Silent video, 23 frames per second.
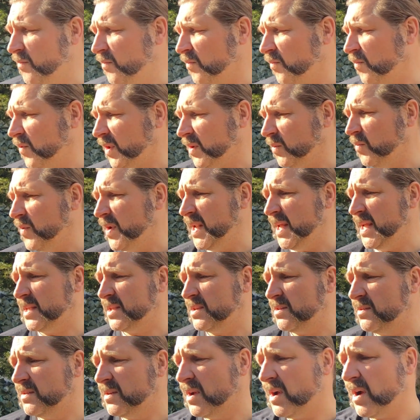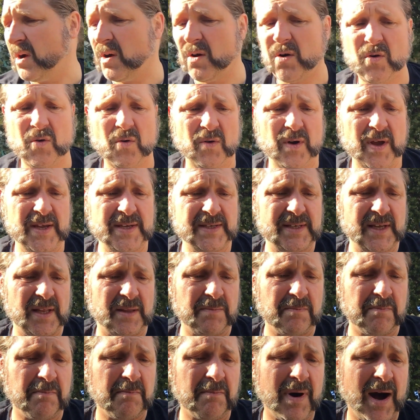What we need to know is that
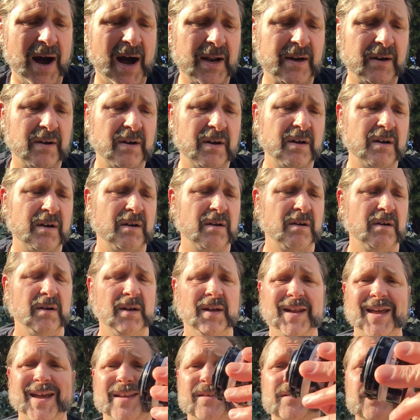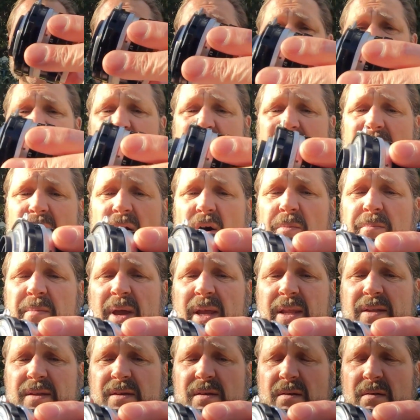modern lenses may
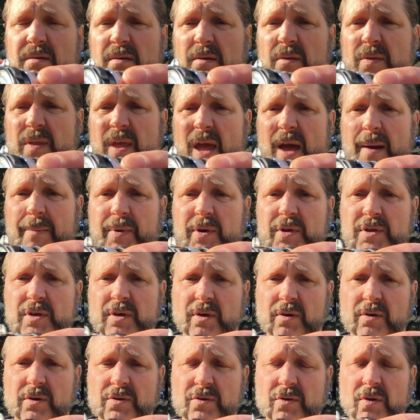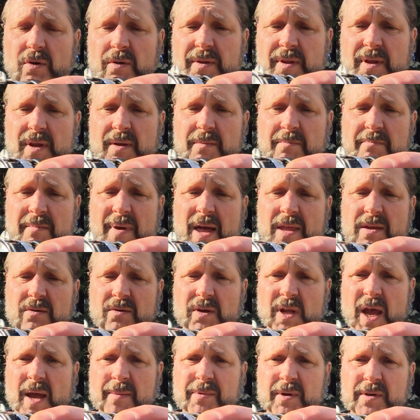omit the aperture control, the manual
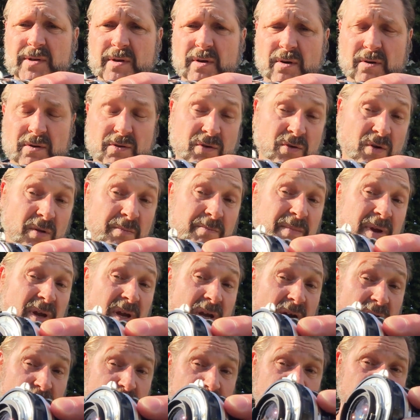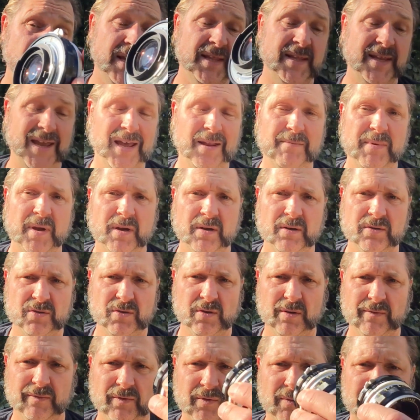aperture control, because it can be
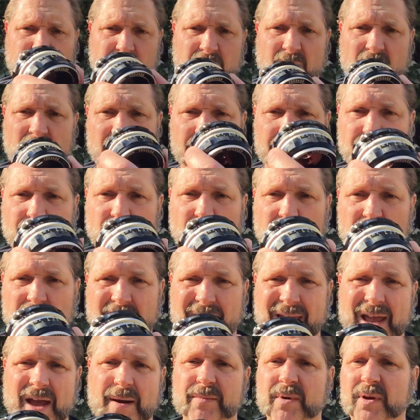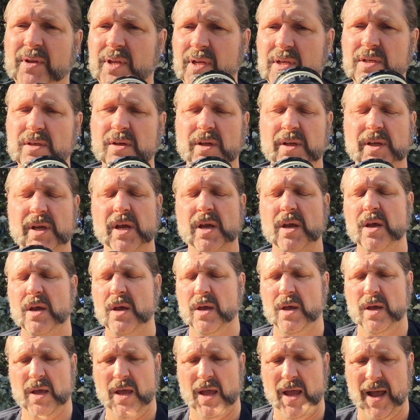controlled from on board the camera digitally,
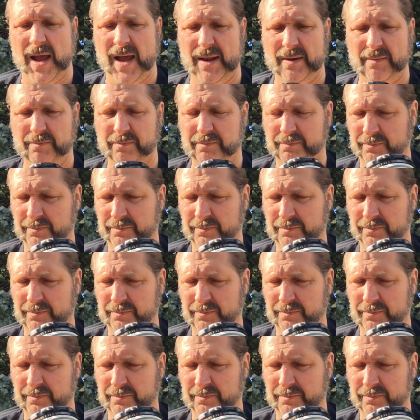and